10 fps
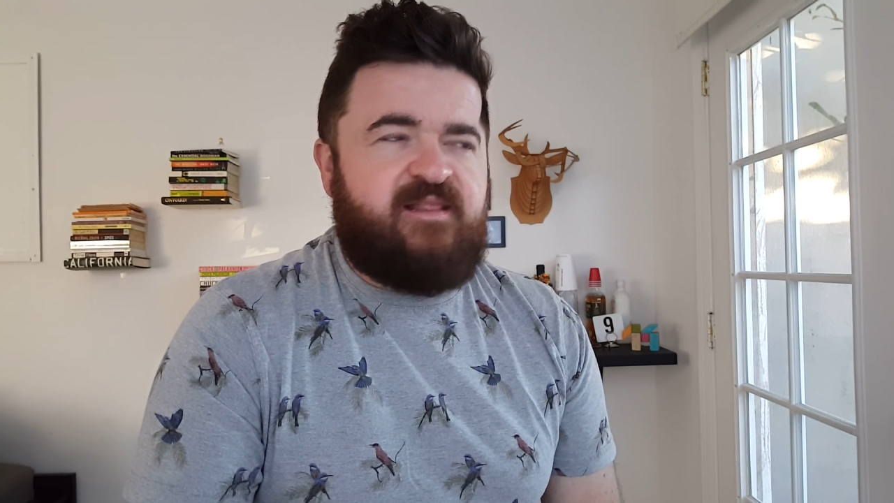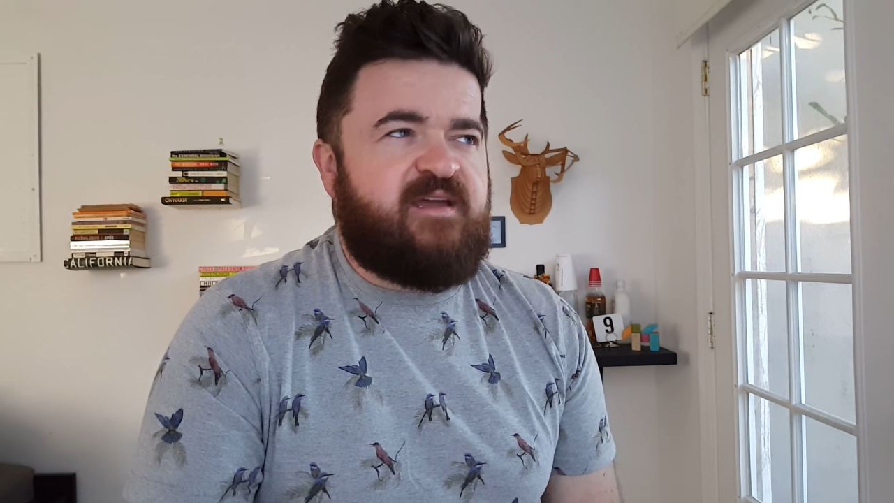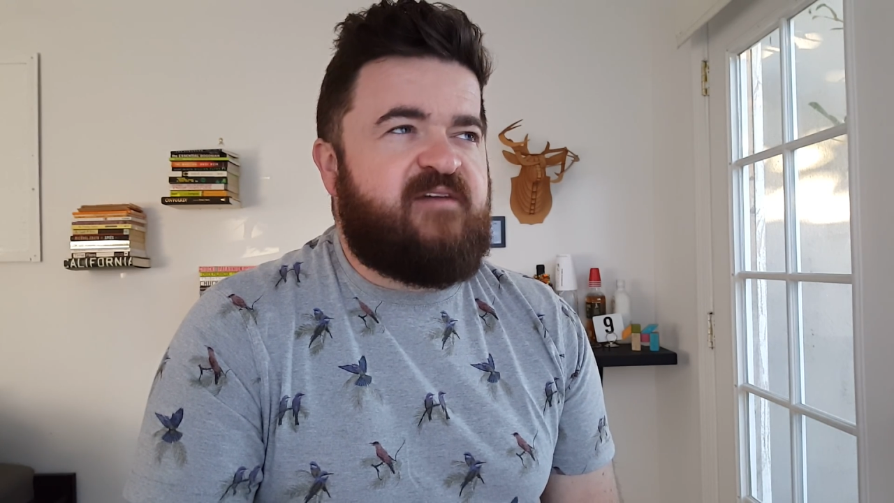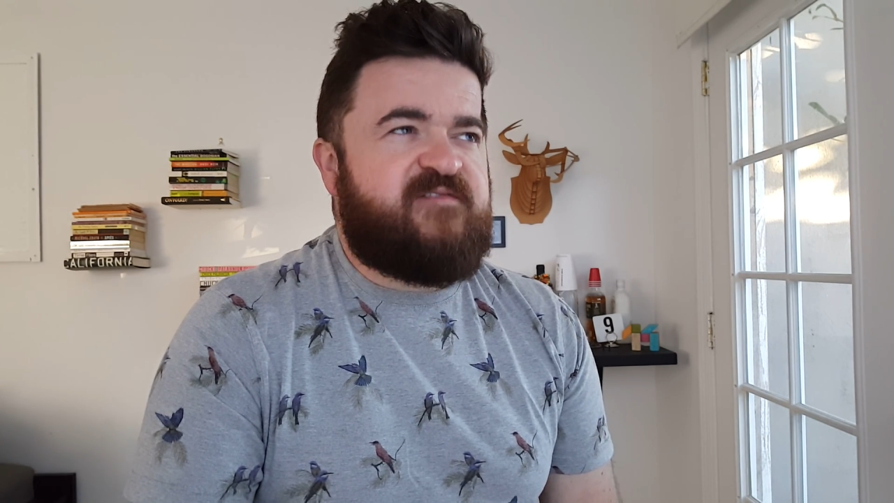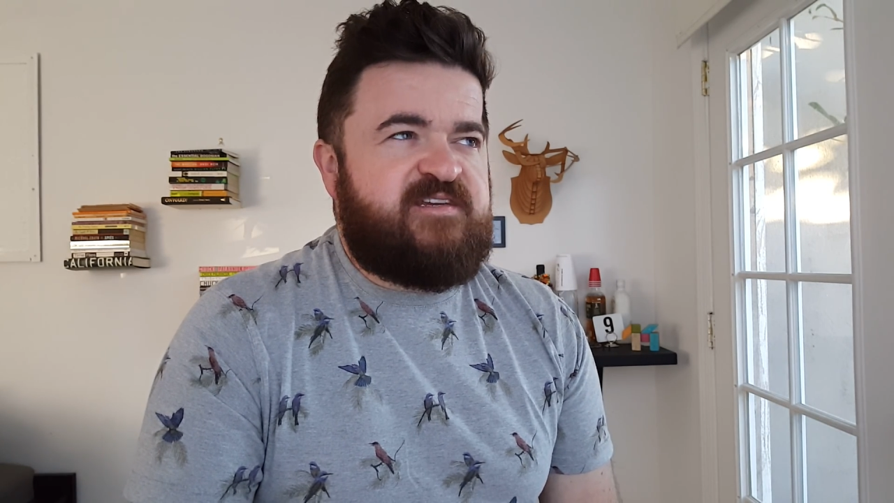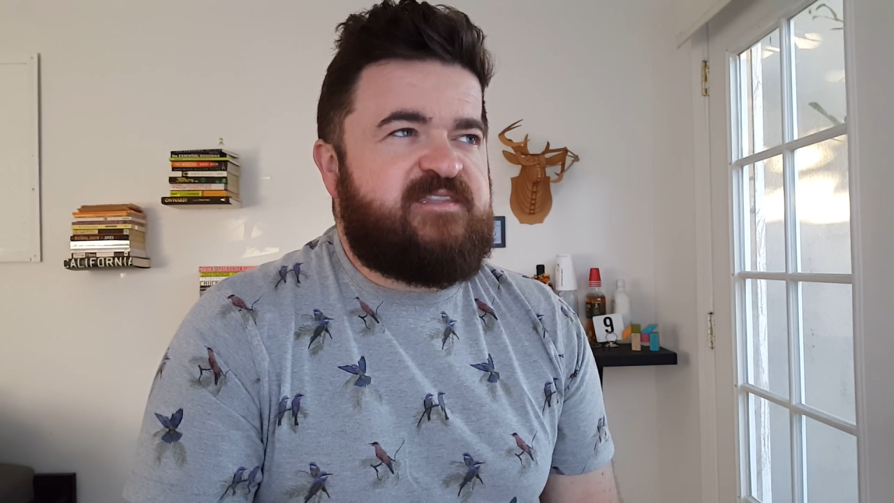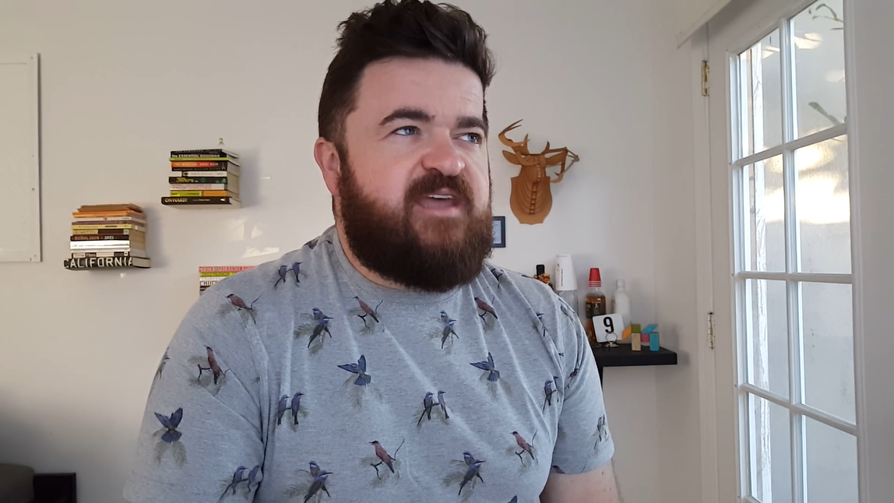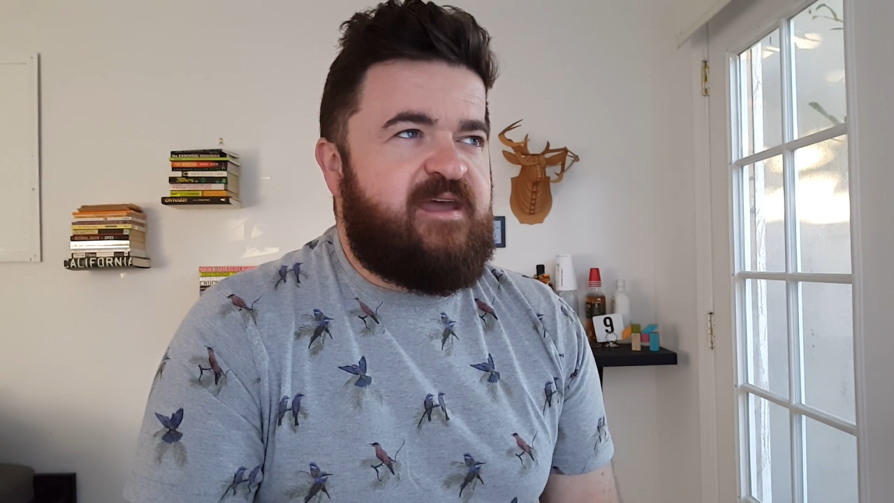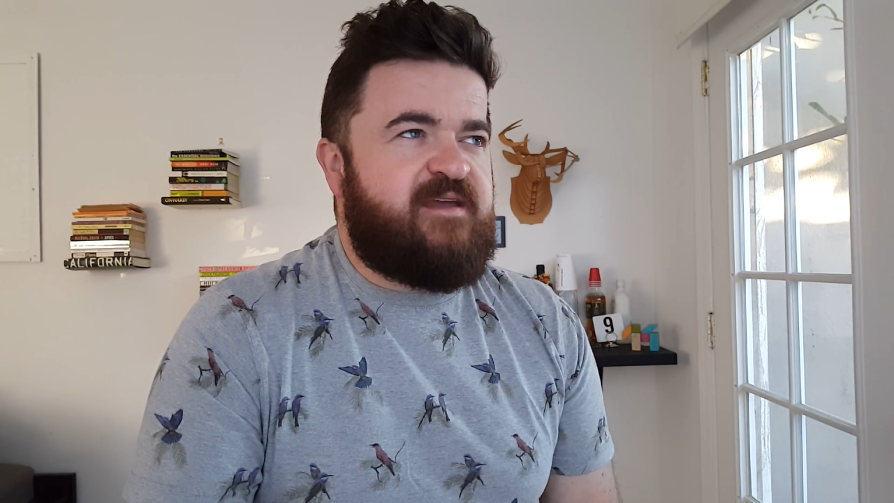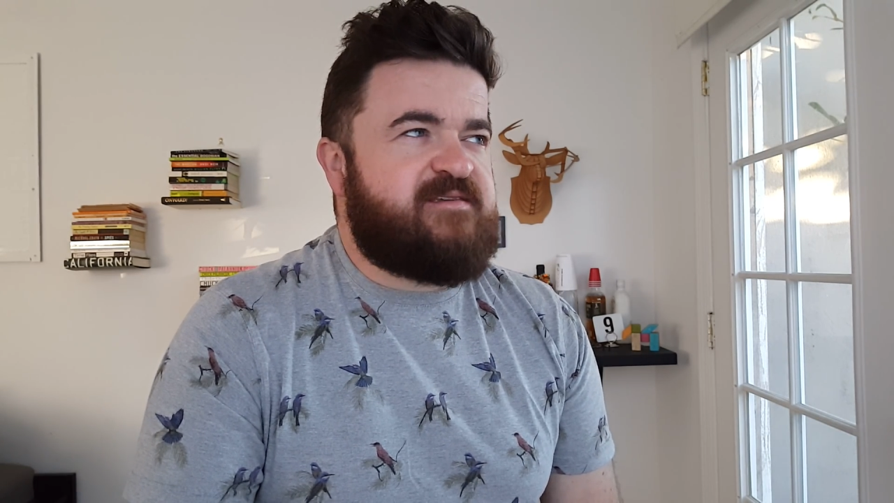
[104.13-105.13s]
Like if
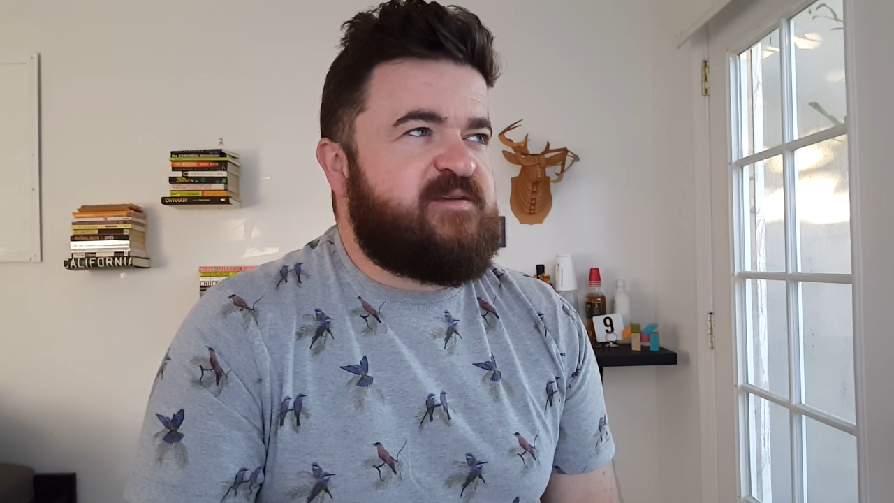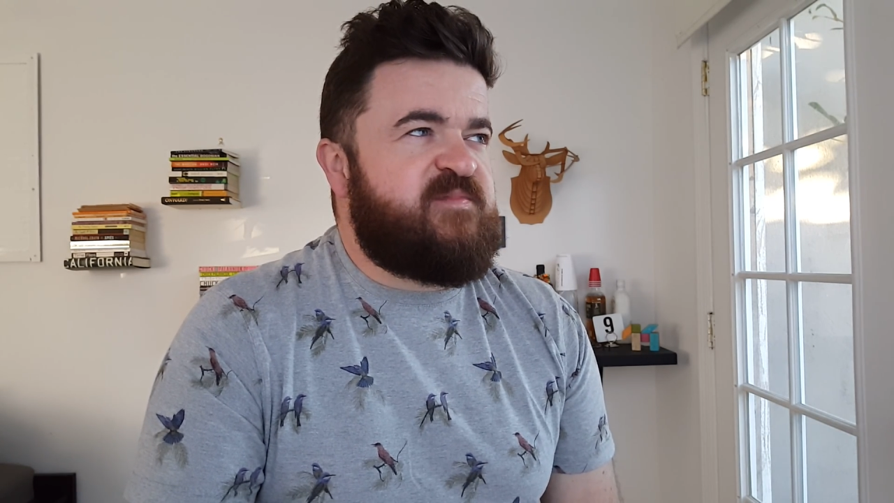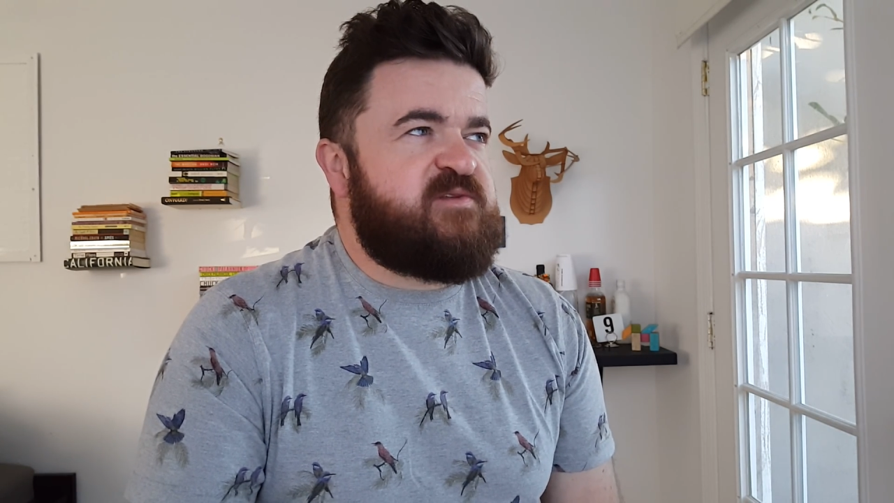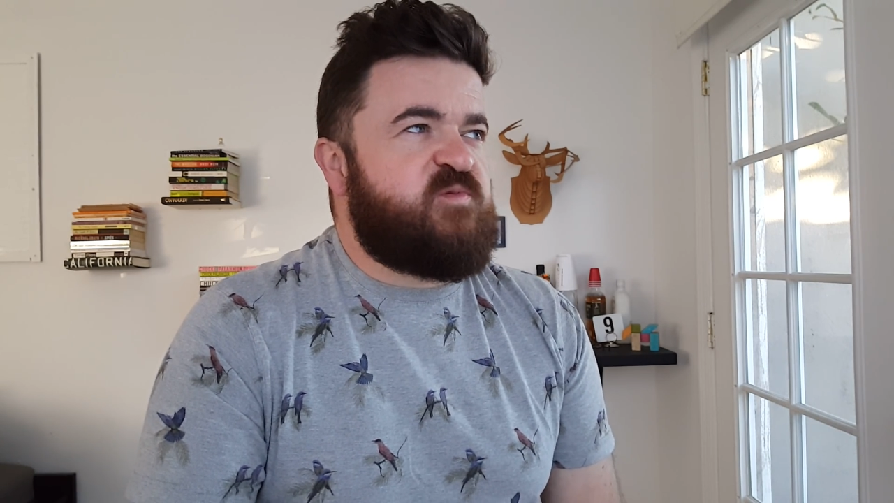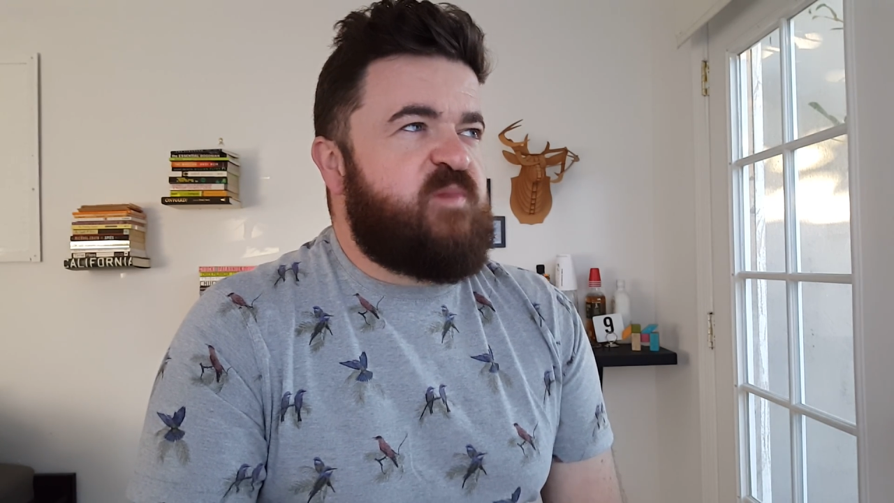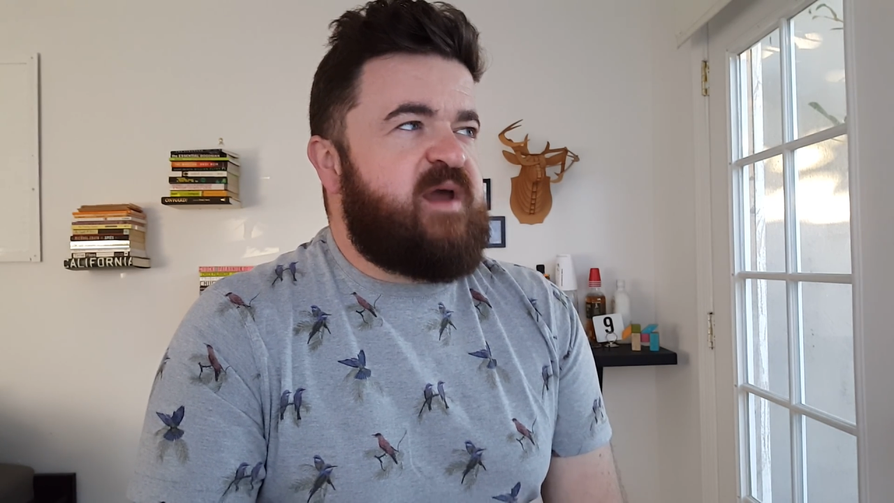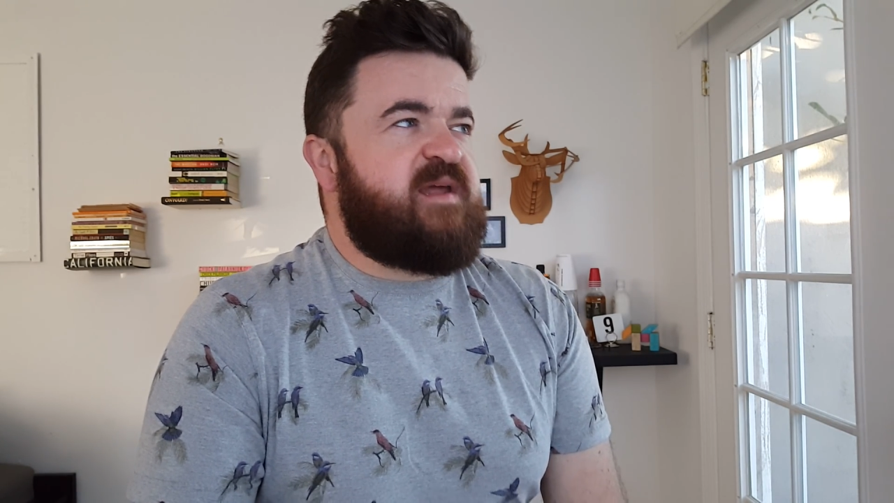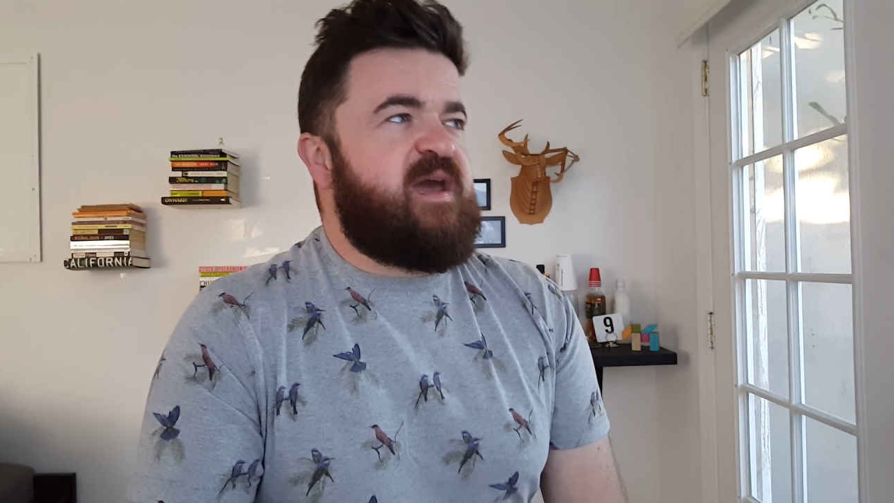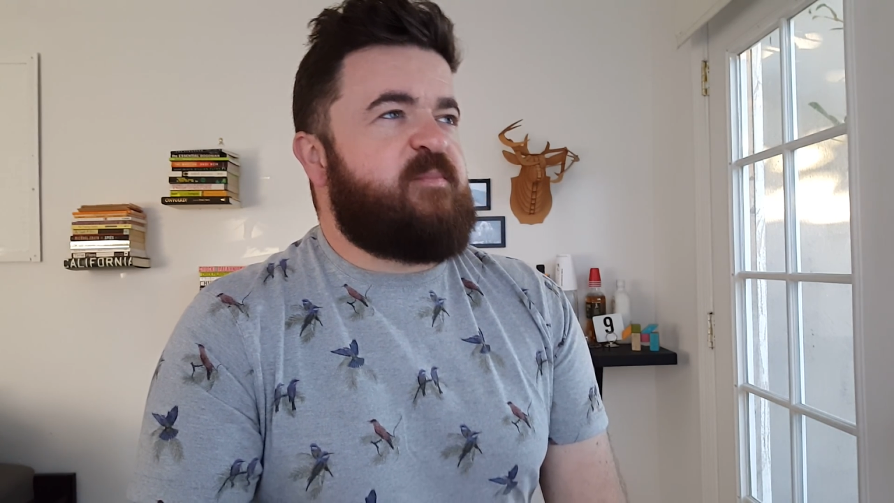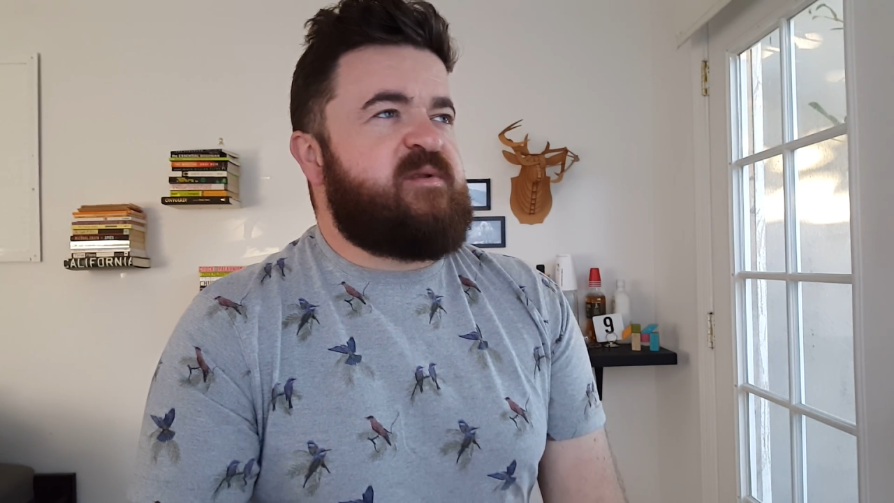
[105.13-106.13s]
today something dramatic
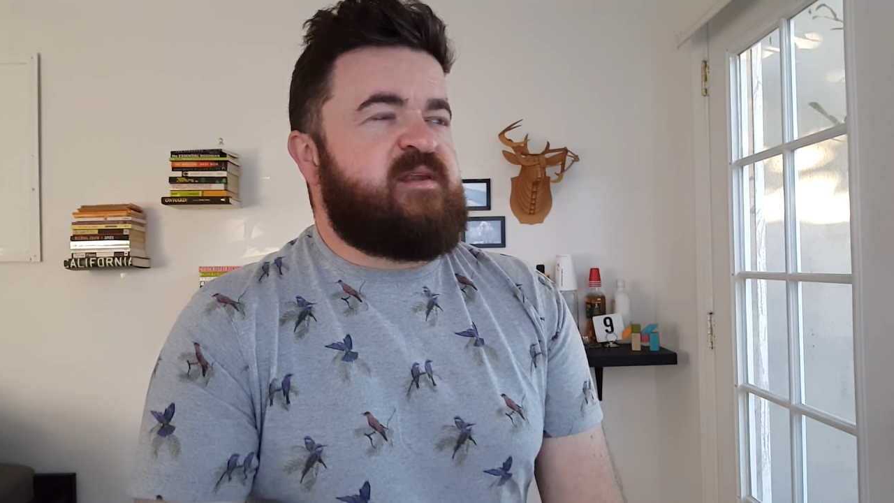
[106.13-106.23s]
happened